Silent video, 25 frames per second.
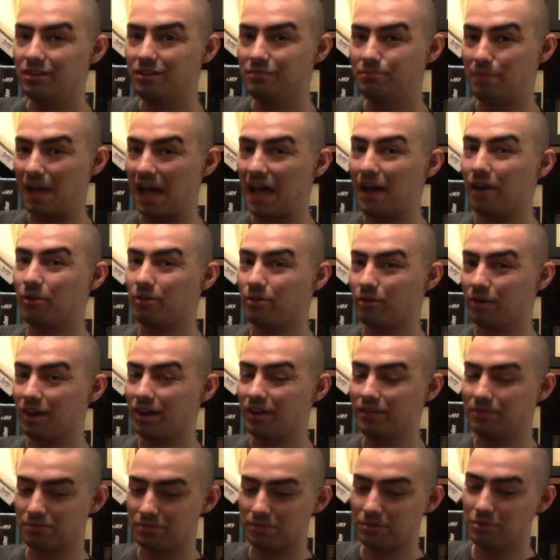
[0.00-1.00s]
battle
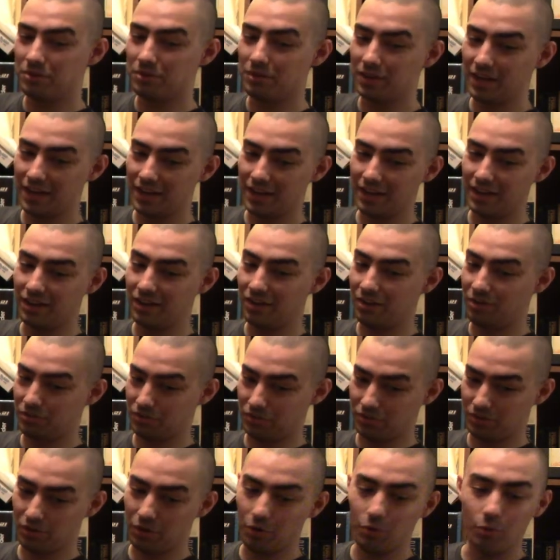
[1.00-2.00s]
rifle and
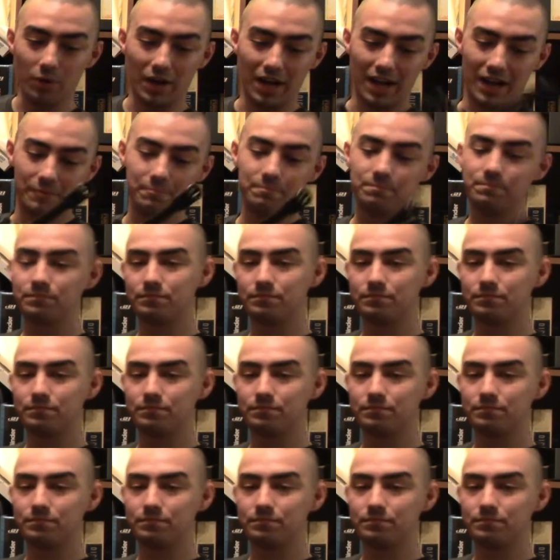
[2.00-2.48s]
also,